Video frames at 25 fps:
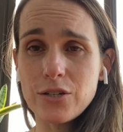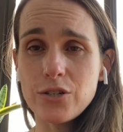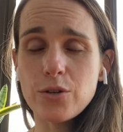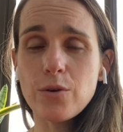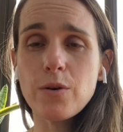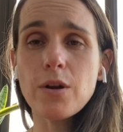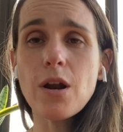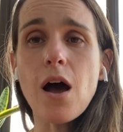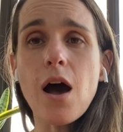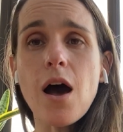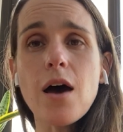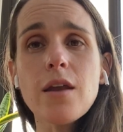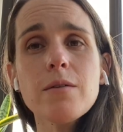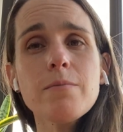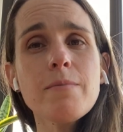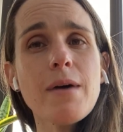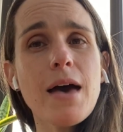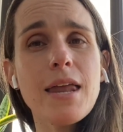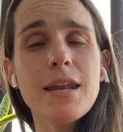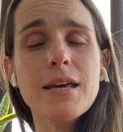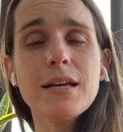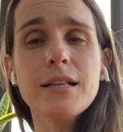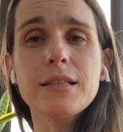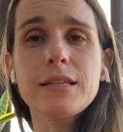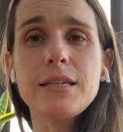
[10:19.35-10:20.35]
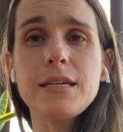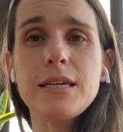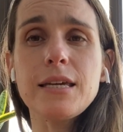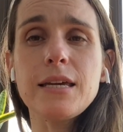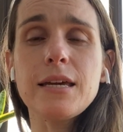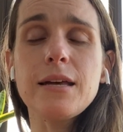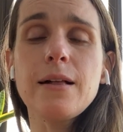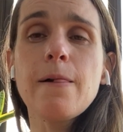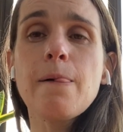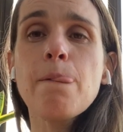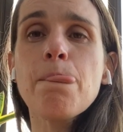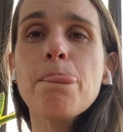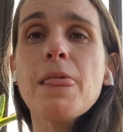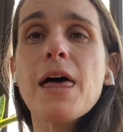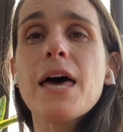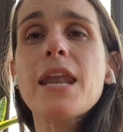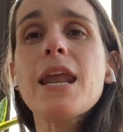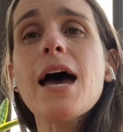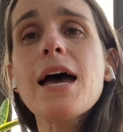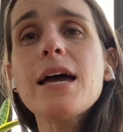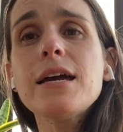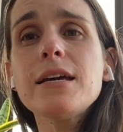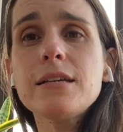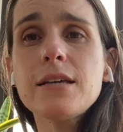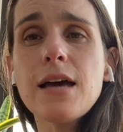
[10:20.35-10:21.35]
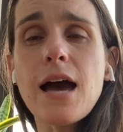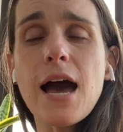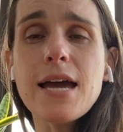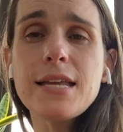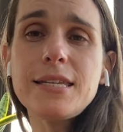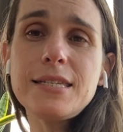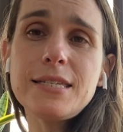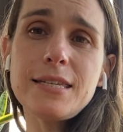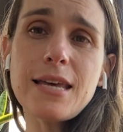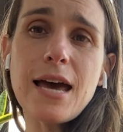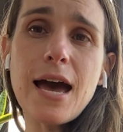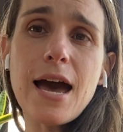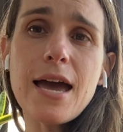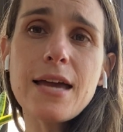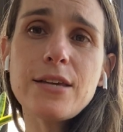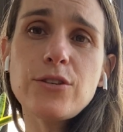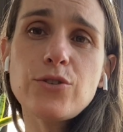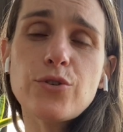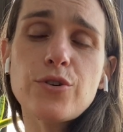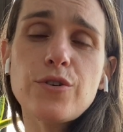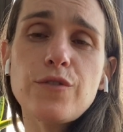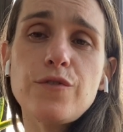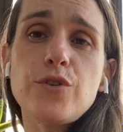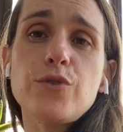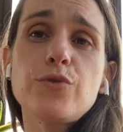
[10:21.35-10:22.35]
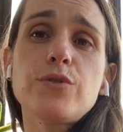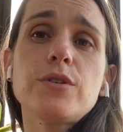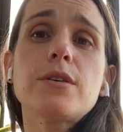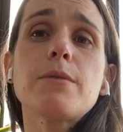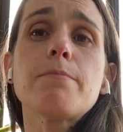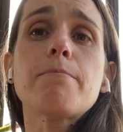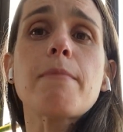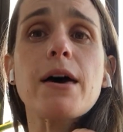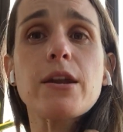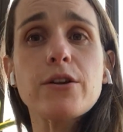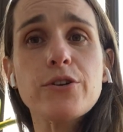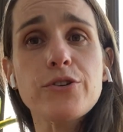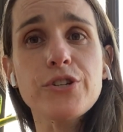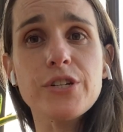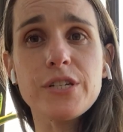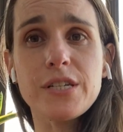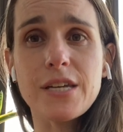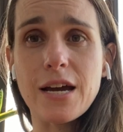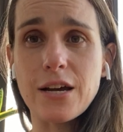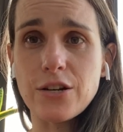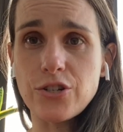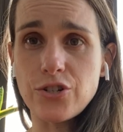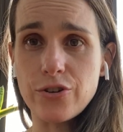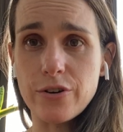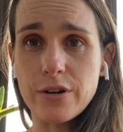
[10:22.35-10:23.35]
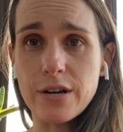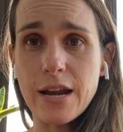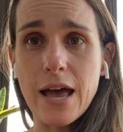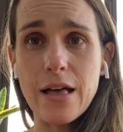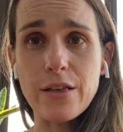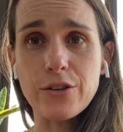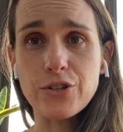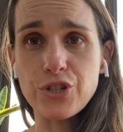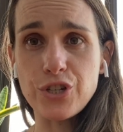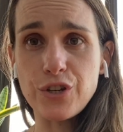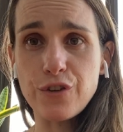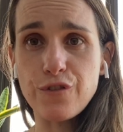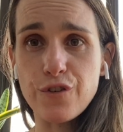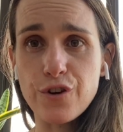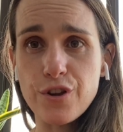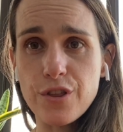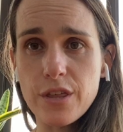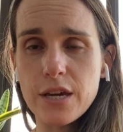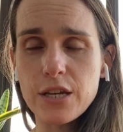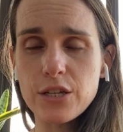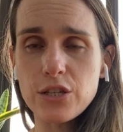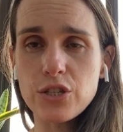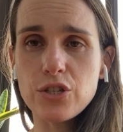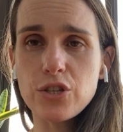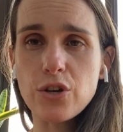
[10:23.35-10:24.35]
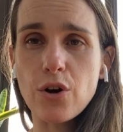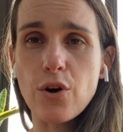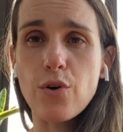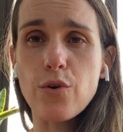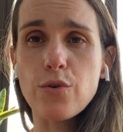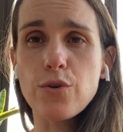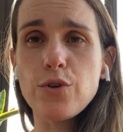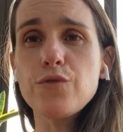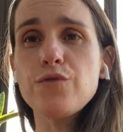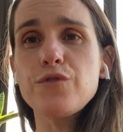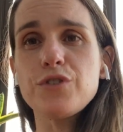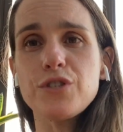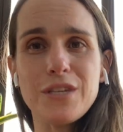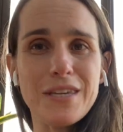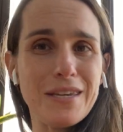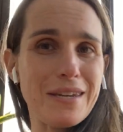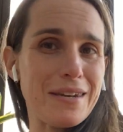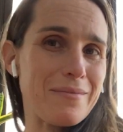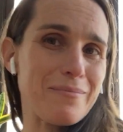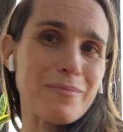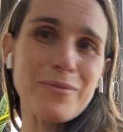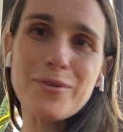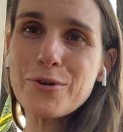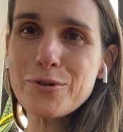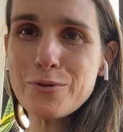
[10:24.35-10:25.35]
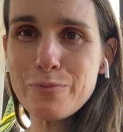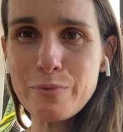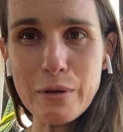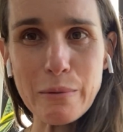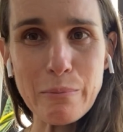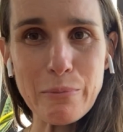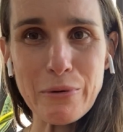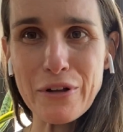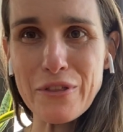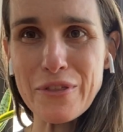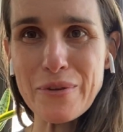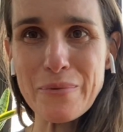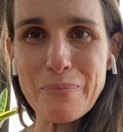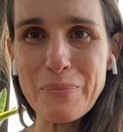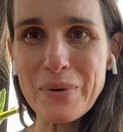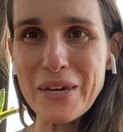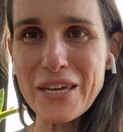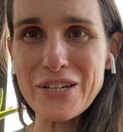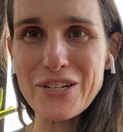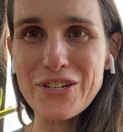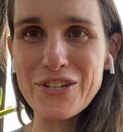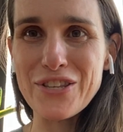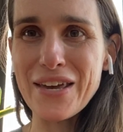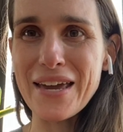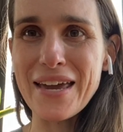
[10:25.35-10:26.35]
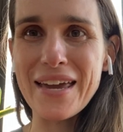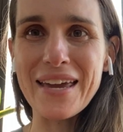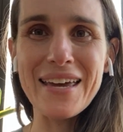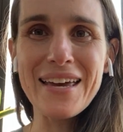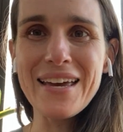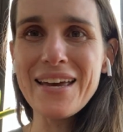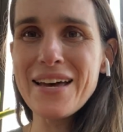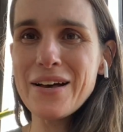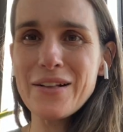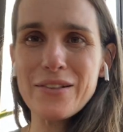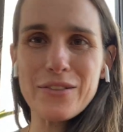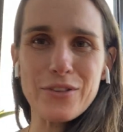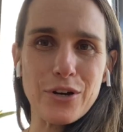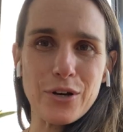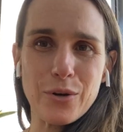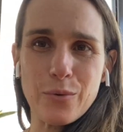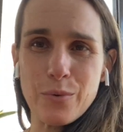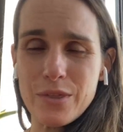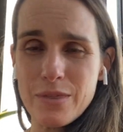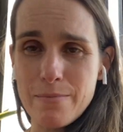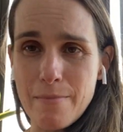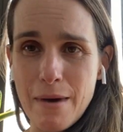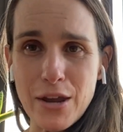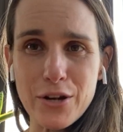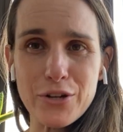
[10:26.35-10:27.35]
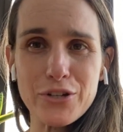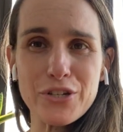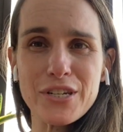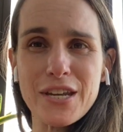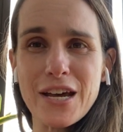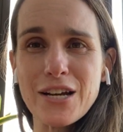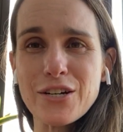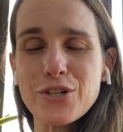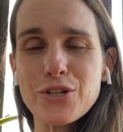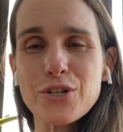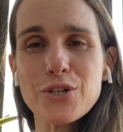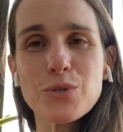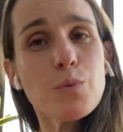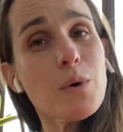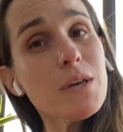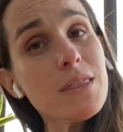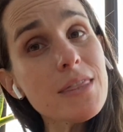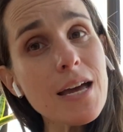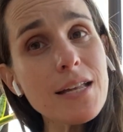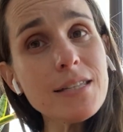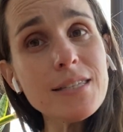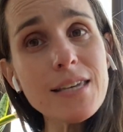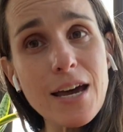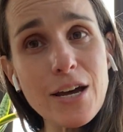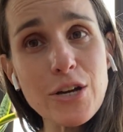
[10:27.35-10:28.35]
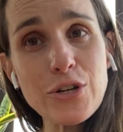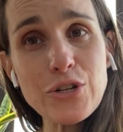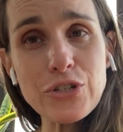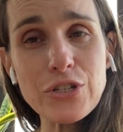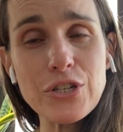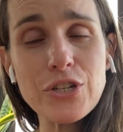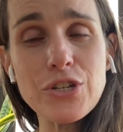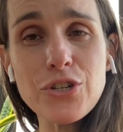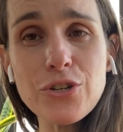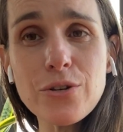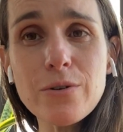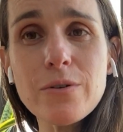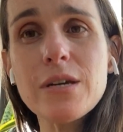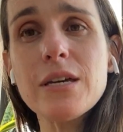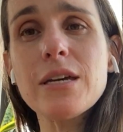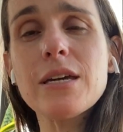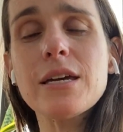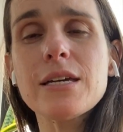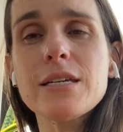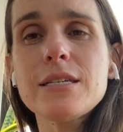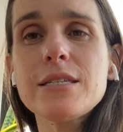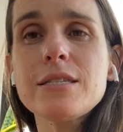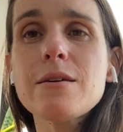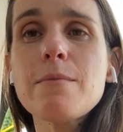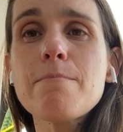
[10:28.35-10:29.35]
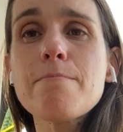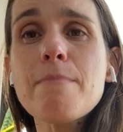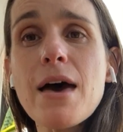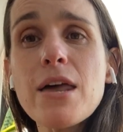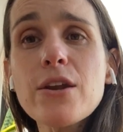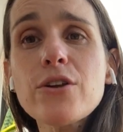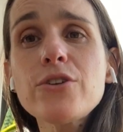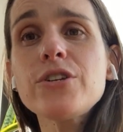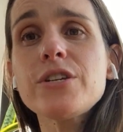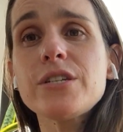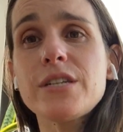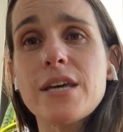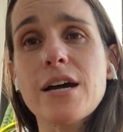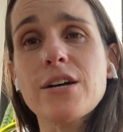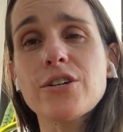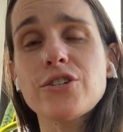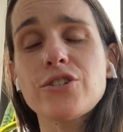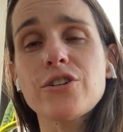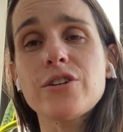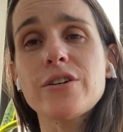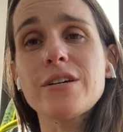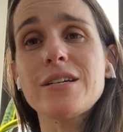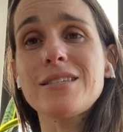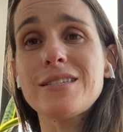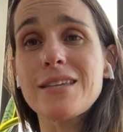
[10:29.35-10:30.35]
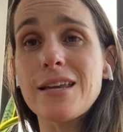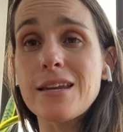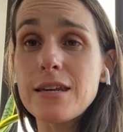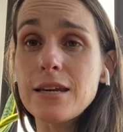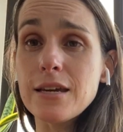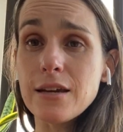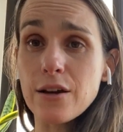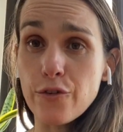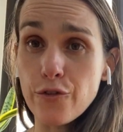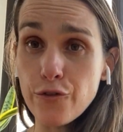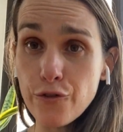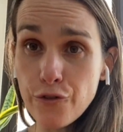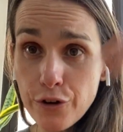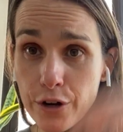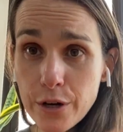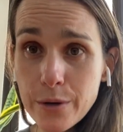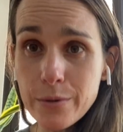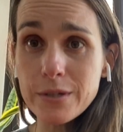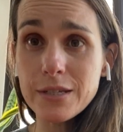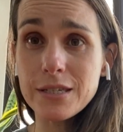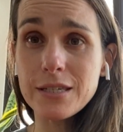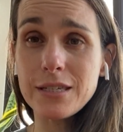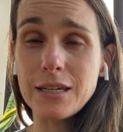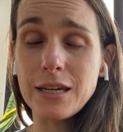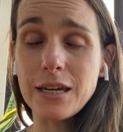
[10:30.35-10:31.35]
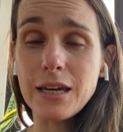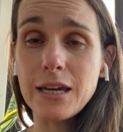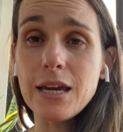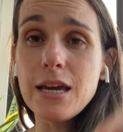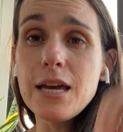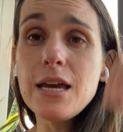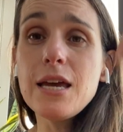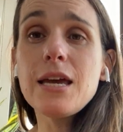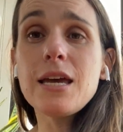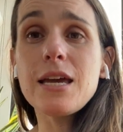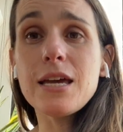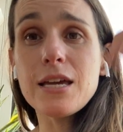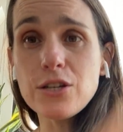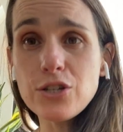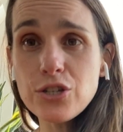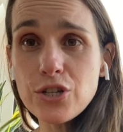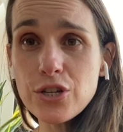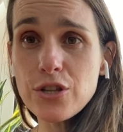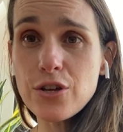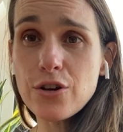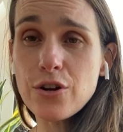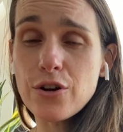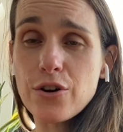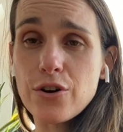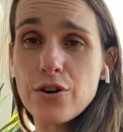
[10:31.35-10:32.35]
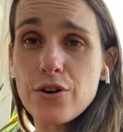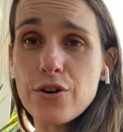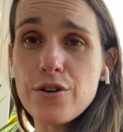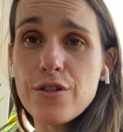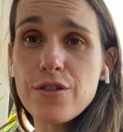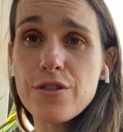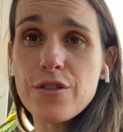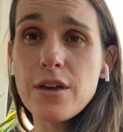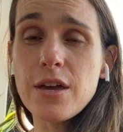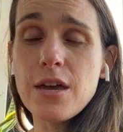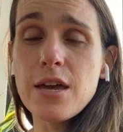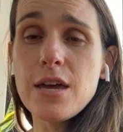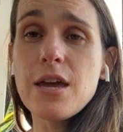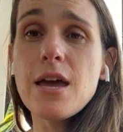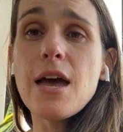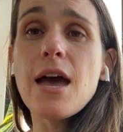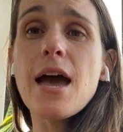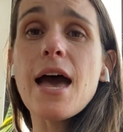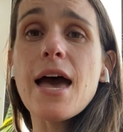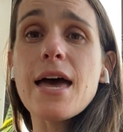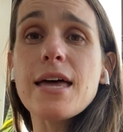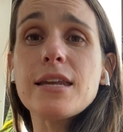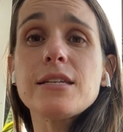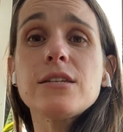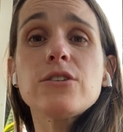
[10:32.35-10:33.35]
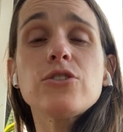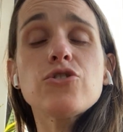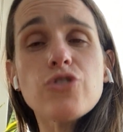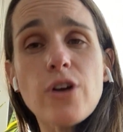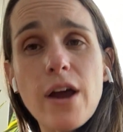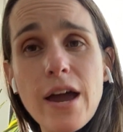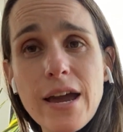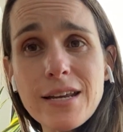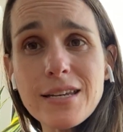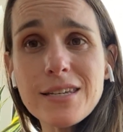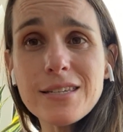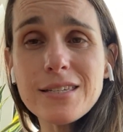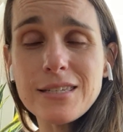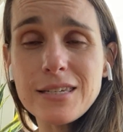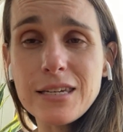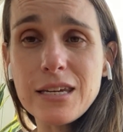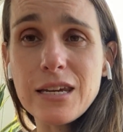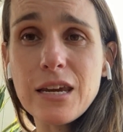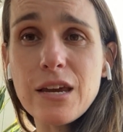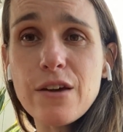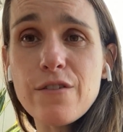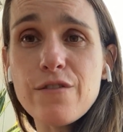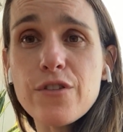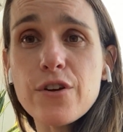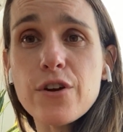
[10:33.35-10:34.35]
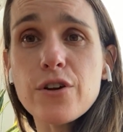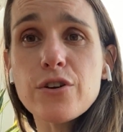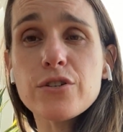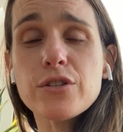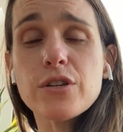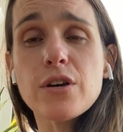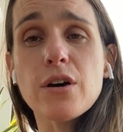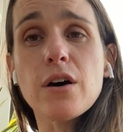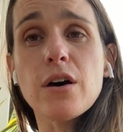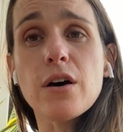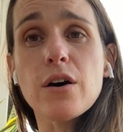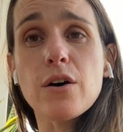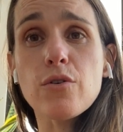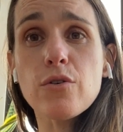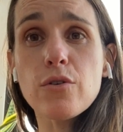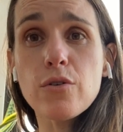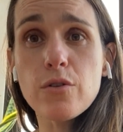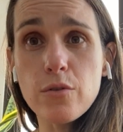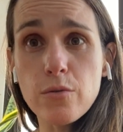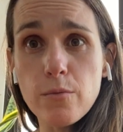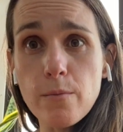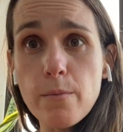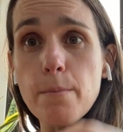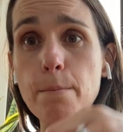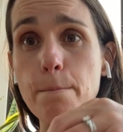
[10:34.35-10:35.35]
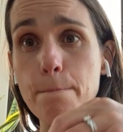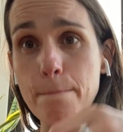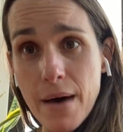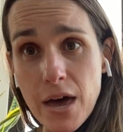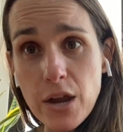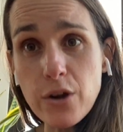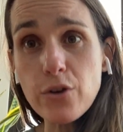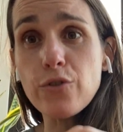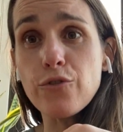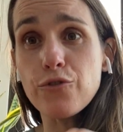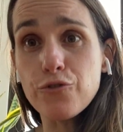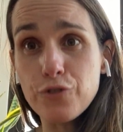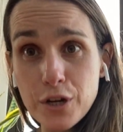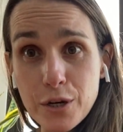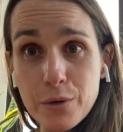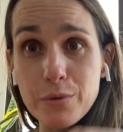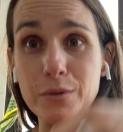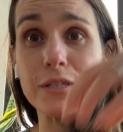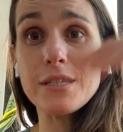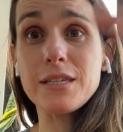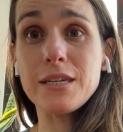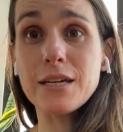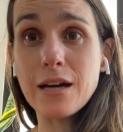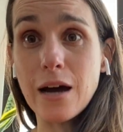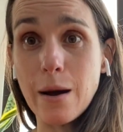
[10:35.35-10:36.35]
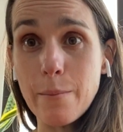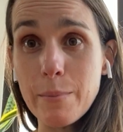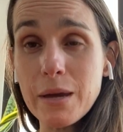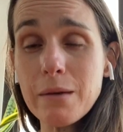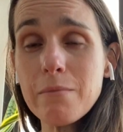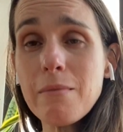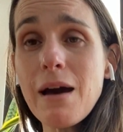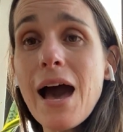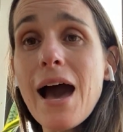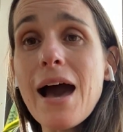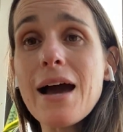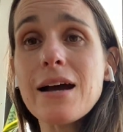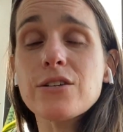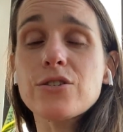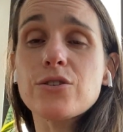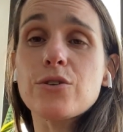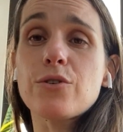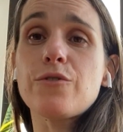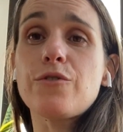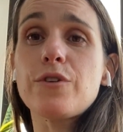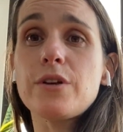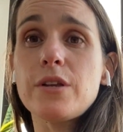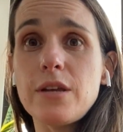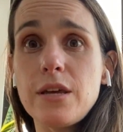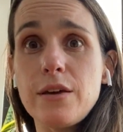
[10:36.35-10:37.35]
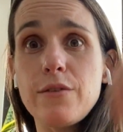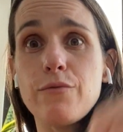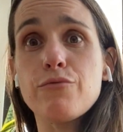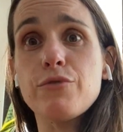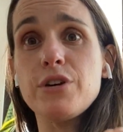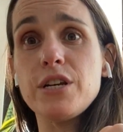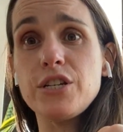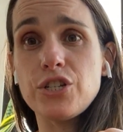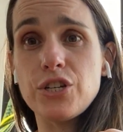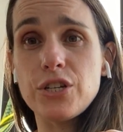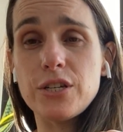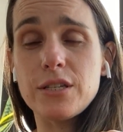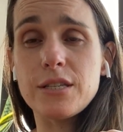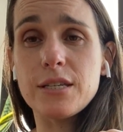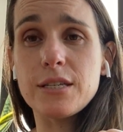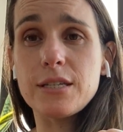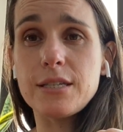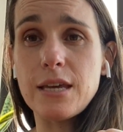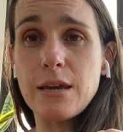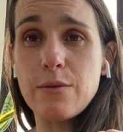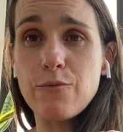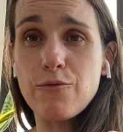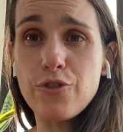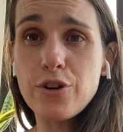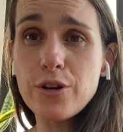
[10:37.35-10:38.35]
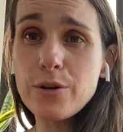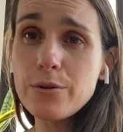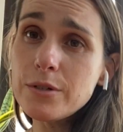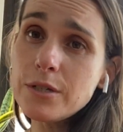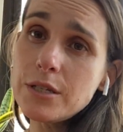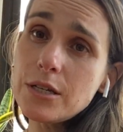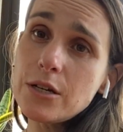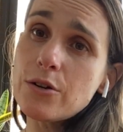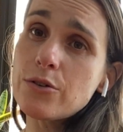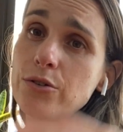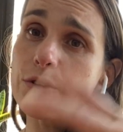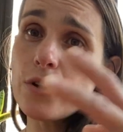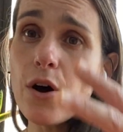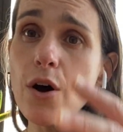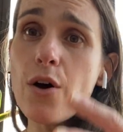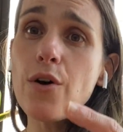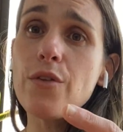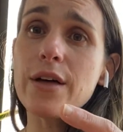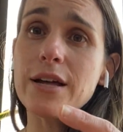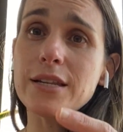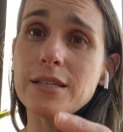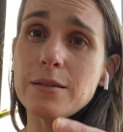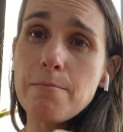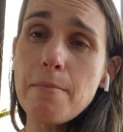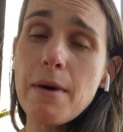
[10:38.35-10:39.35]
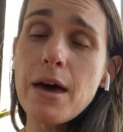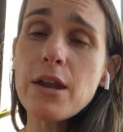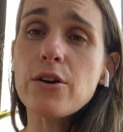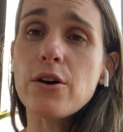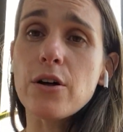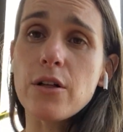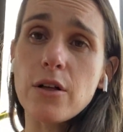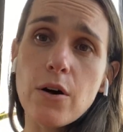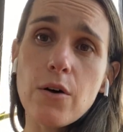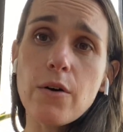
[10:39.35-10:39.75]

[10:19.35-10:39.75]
So it automatically, and I sort of use the metal detector analogy for this. So you've seen those people on the beach, they look with metal detectors. What that's actually doing is the metal detector is sending a frequency into the earth and trying to see if there's a metal frequency coming back. So if it reaches the same frequency, it goes, oh, that's metal.